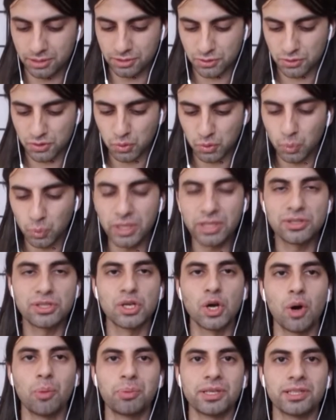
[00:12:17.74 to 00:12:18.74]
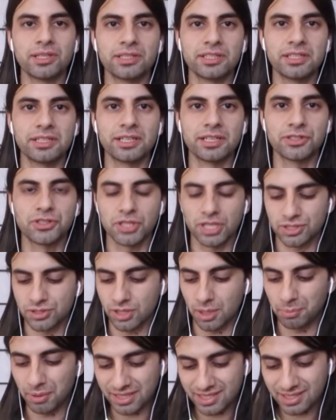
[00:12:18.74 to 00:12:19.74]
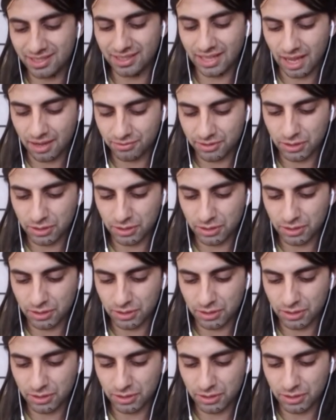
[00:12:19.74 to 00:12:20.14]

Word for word: And it'll be sweet to open the uh, chest up.